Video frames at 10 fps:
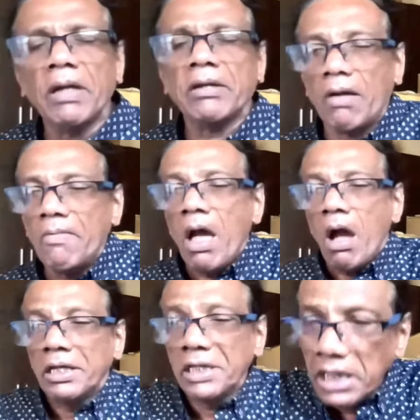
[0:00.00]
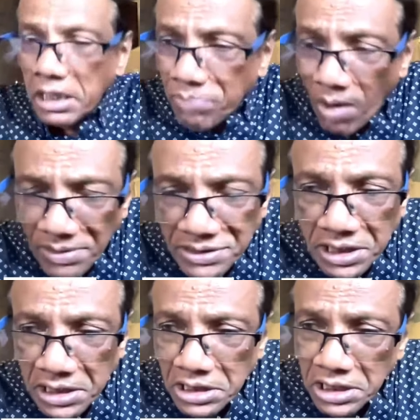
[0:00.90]
But he, he
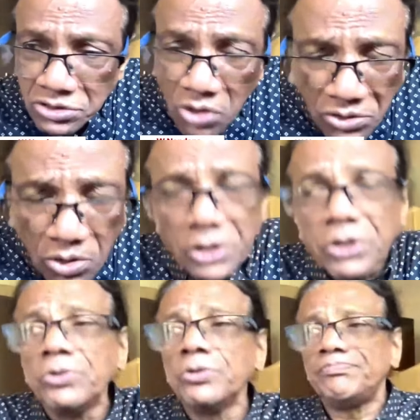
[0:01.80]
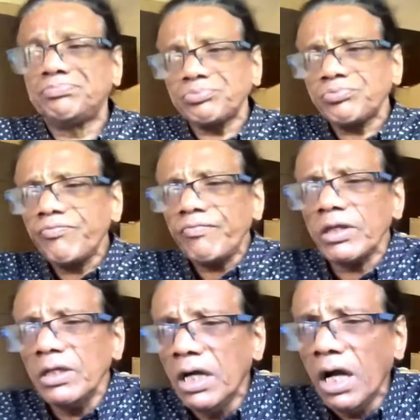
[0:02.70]
promised he he's not going to.
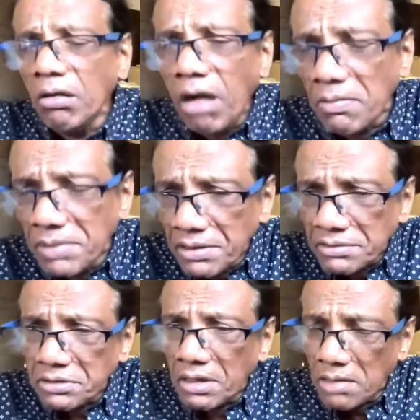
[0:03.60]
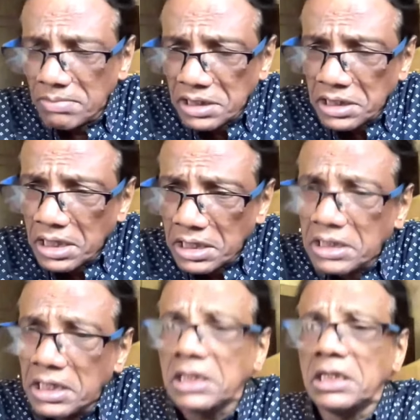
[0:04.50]
Uh, I mean, I mean, he
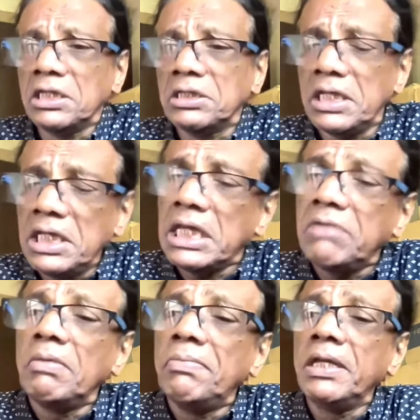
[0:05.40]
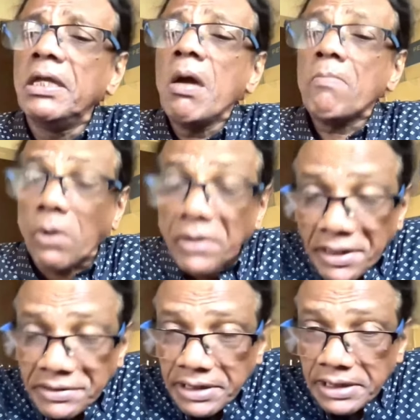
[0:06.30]
he he he he will be
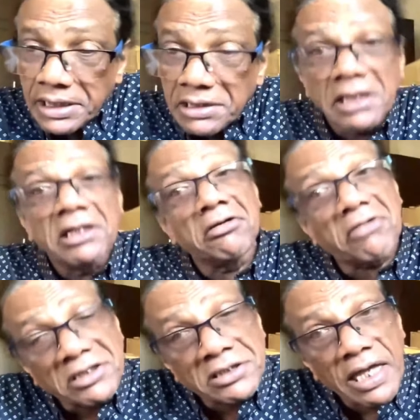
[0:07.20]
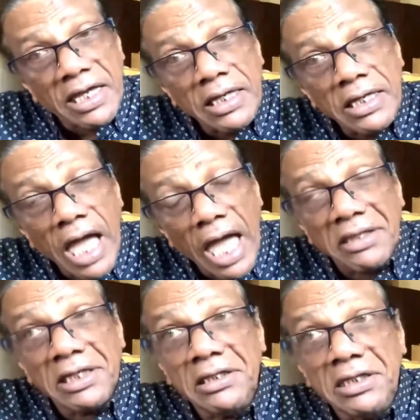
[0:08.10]
protect the Indian interest
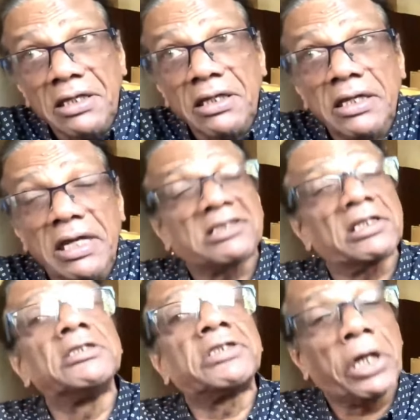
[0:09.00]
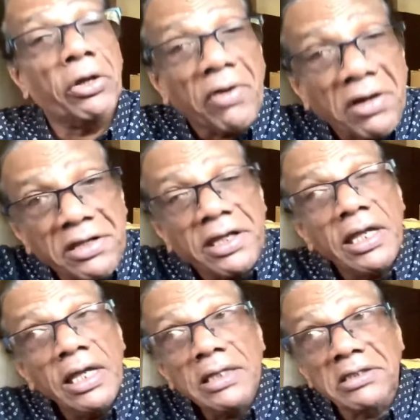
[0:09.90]
and the Indian national
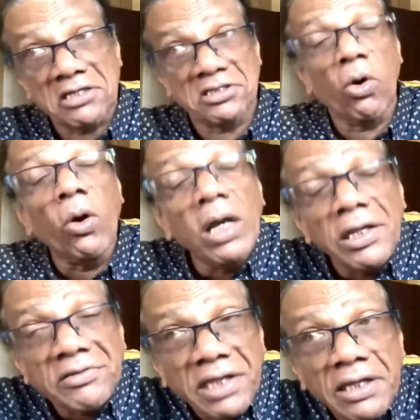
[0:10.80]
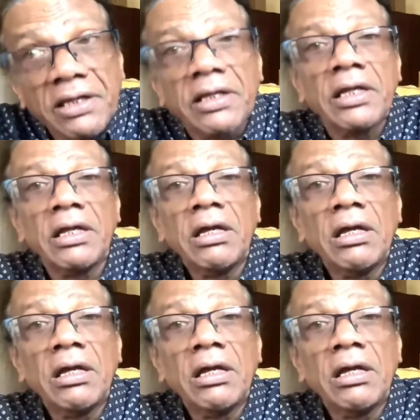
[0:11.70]
security. That is the only thing.